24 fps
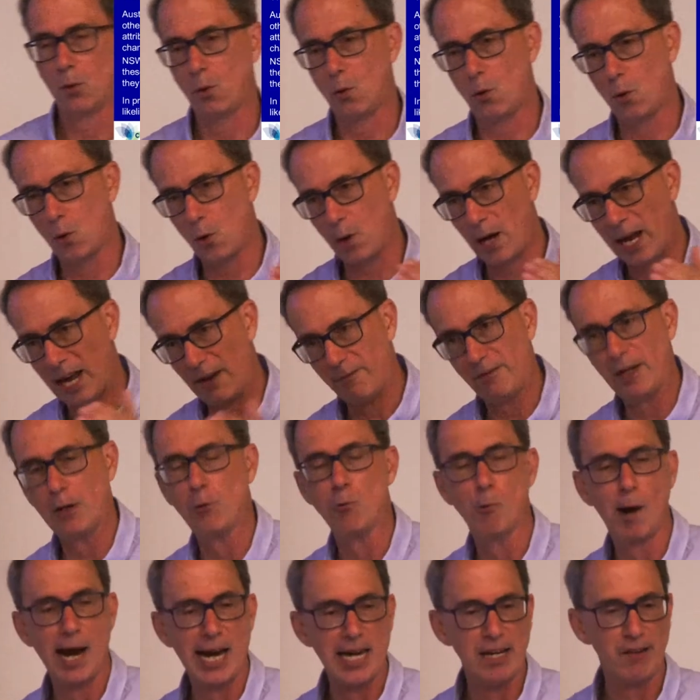or heavy
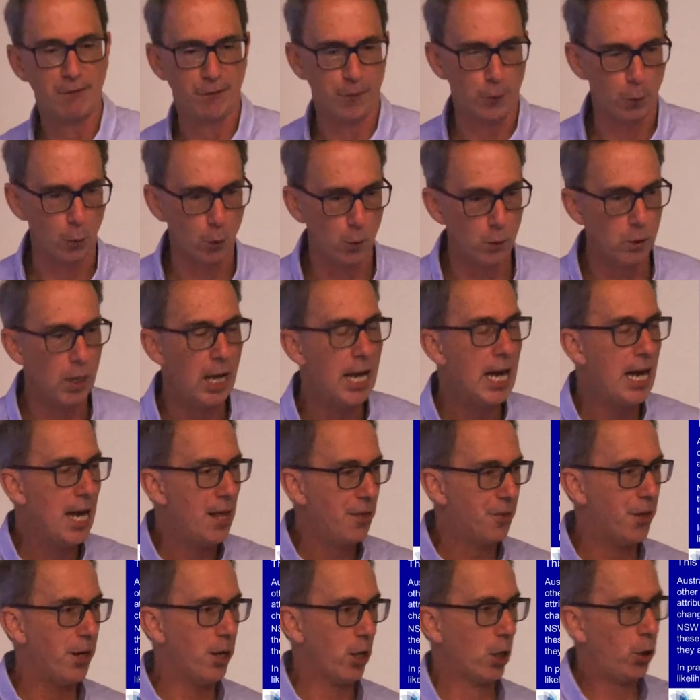rainfall
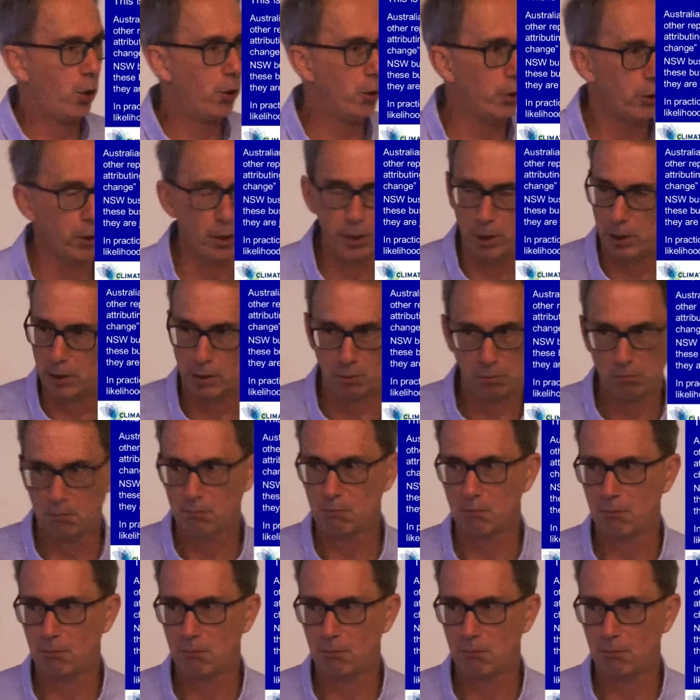that occurred